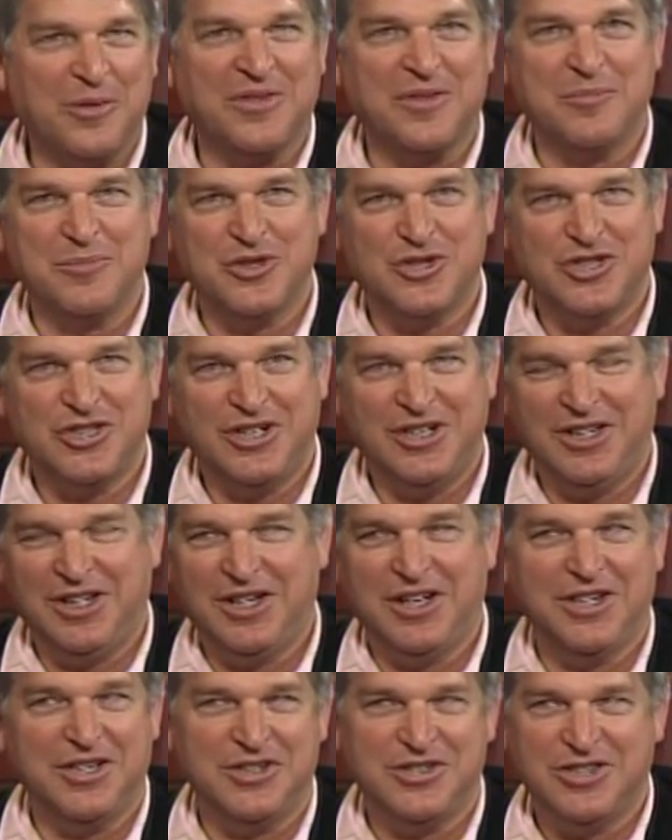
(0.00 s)
the machine
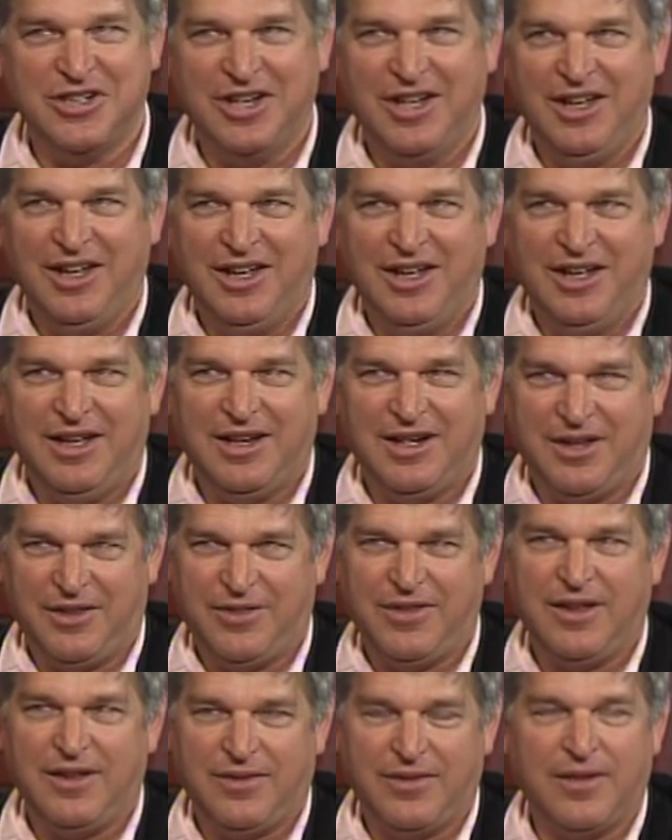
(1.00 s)
age, and I
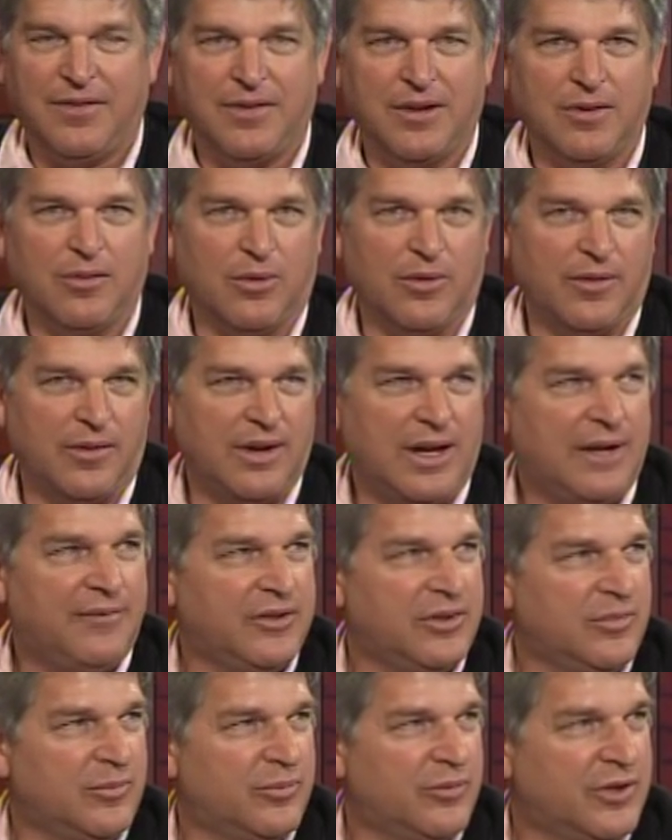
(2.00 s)
think that the Northern
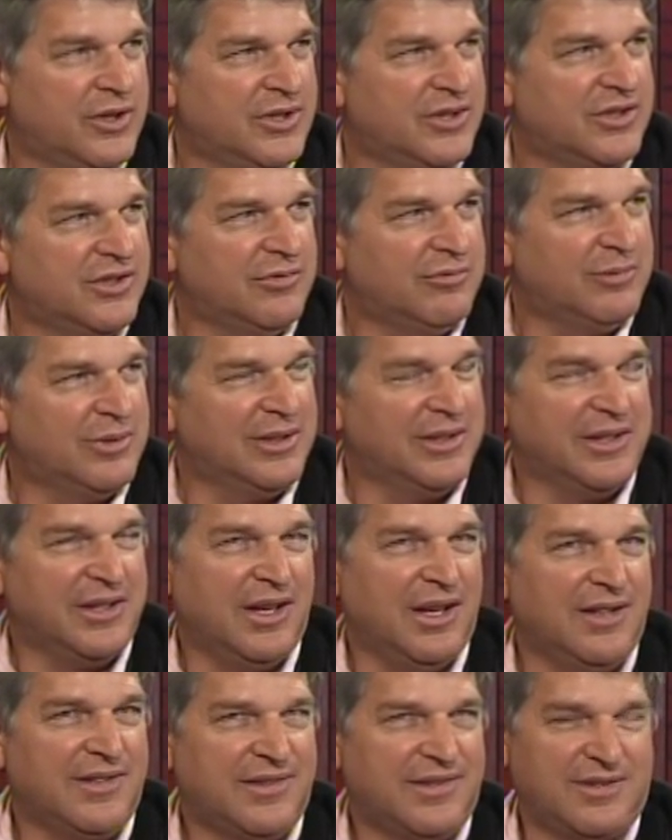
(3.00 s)
Avenue Bridge really
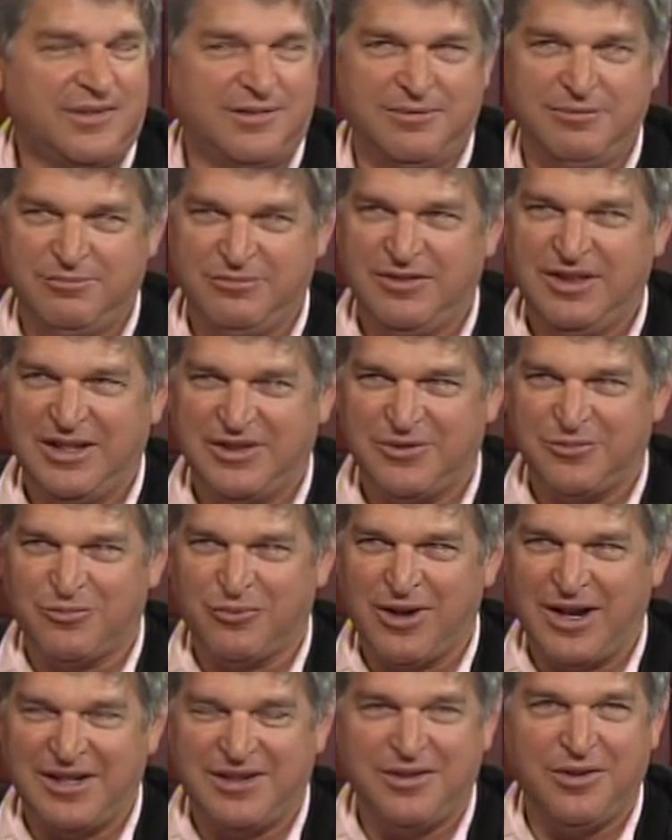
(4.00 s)
gets
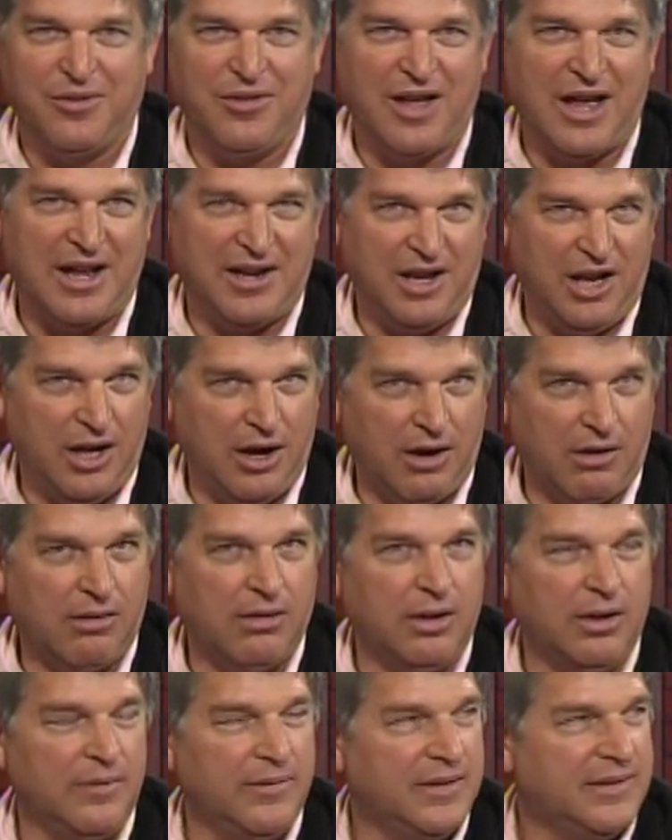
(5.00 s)
right to that
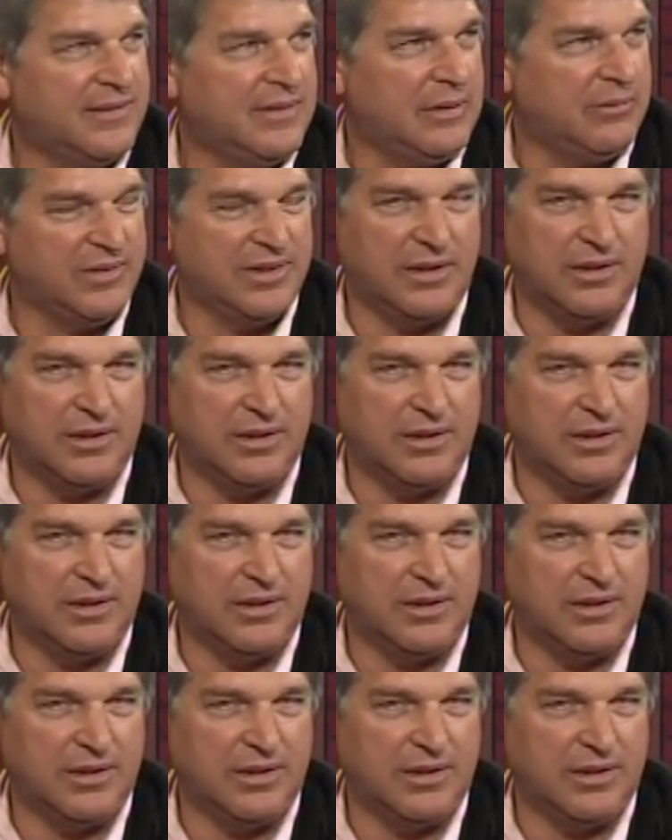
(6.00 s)
era. That was an